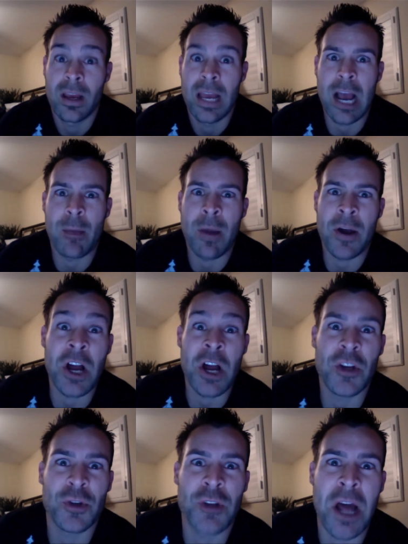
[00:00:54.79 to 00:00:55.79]
how about a
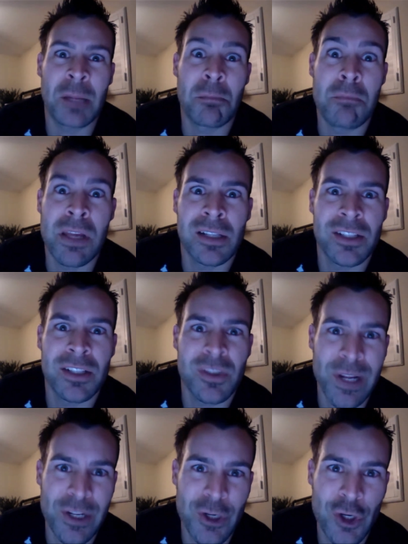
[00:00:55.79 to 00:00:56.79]
$100 bill
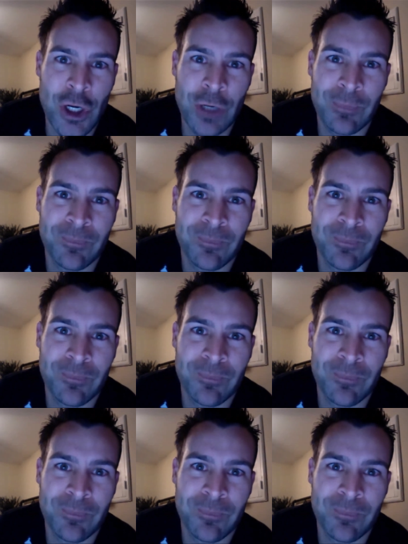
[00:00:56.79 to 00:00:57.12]
switch?